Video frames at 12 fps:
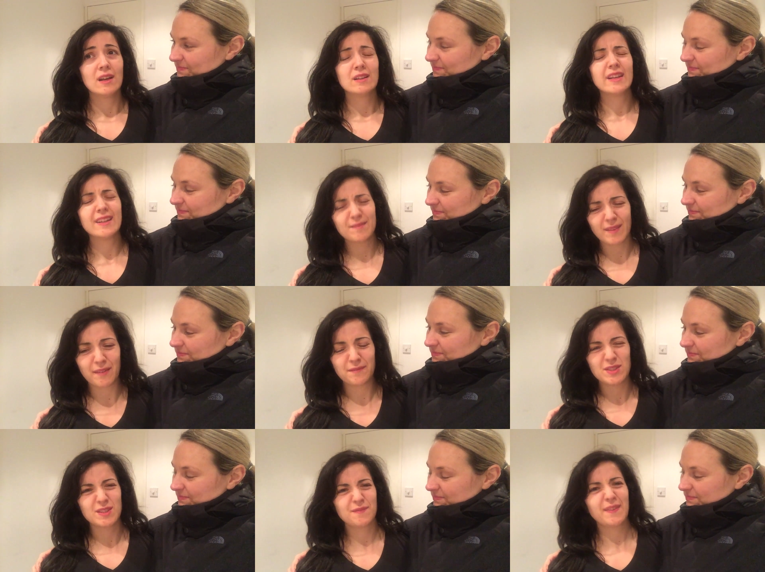Speaker 1: Like,
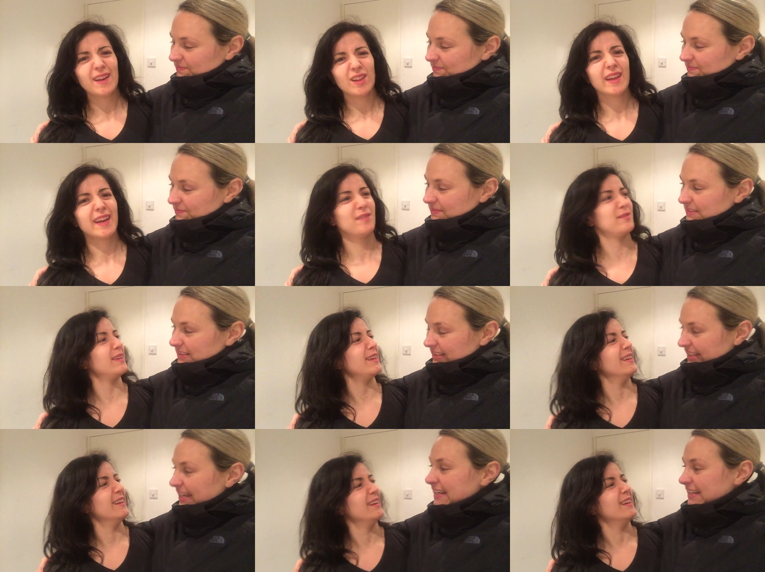I've just felt
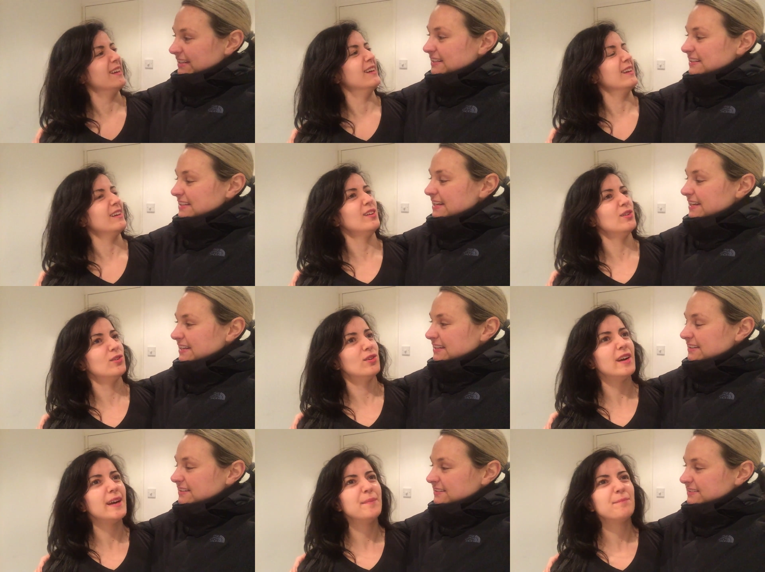heavy. Yeah, yeah. You
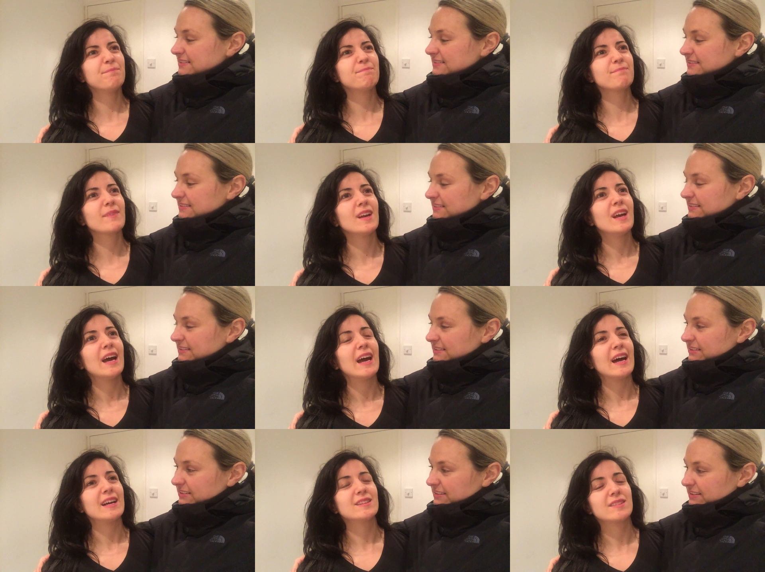know, um,
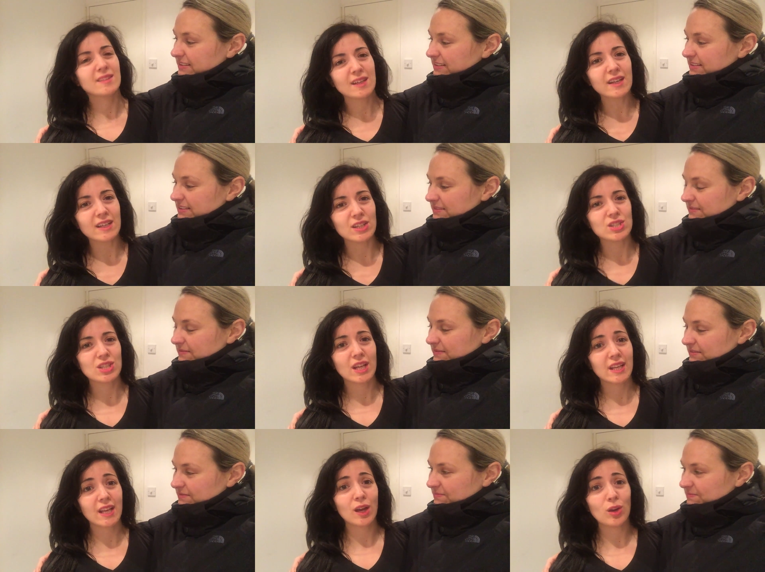and sluggish
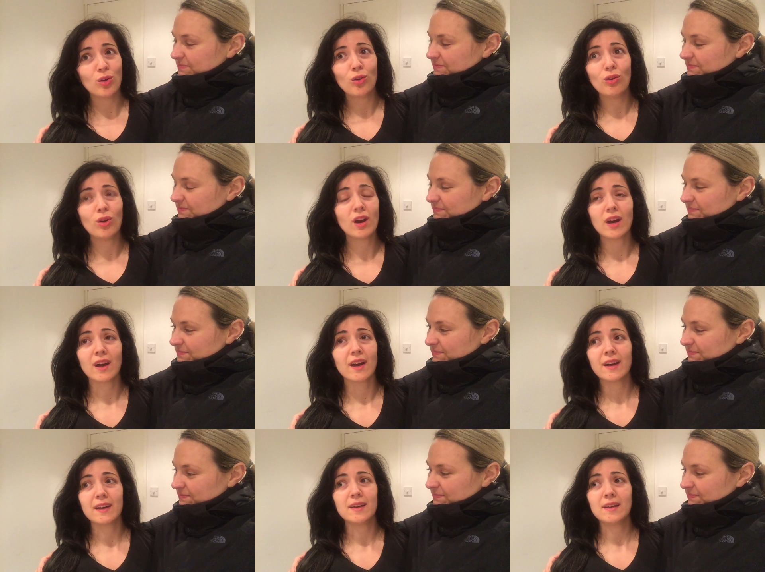and now
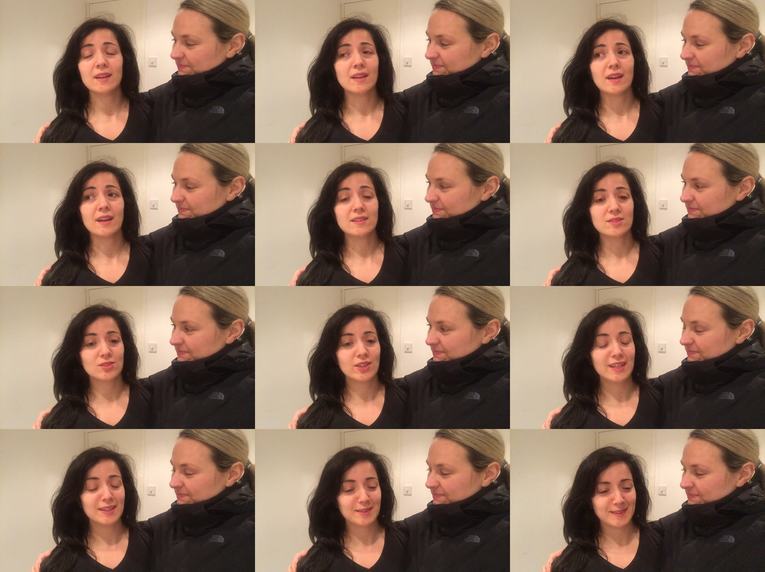I and it's
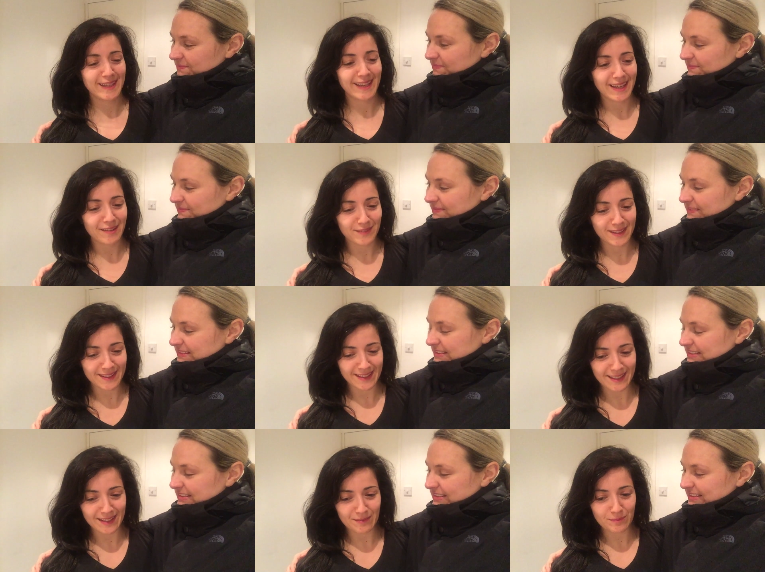great like
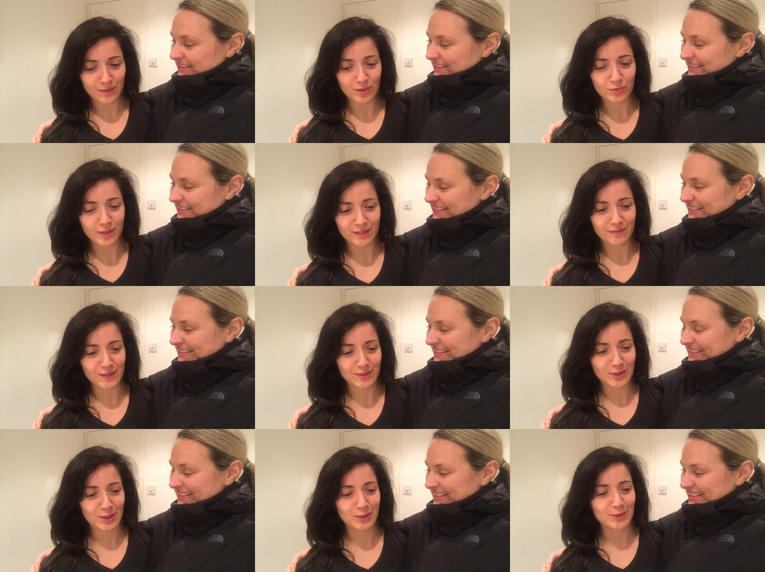having the you know when you
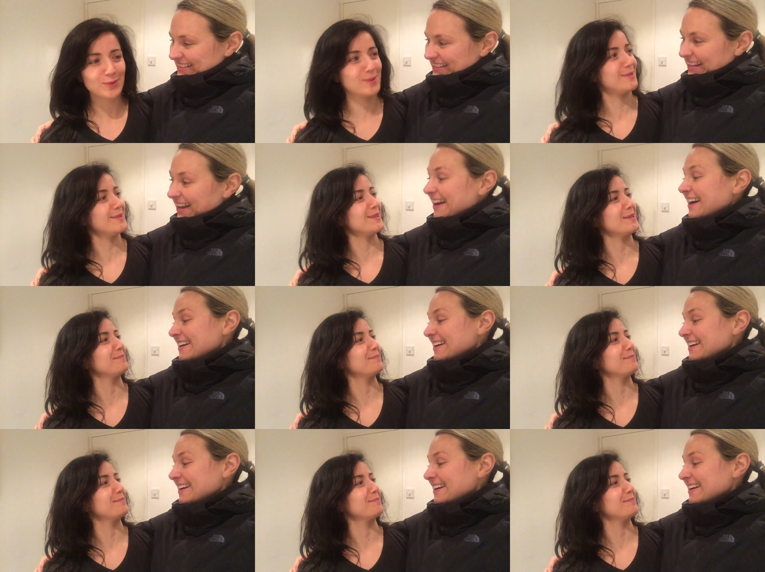feel your clothes uh -huh,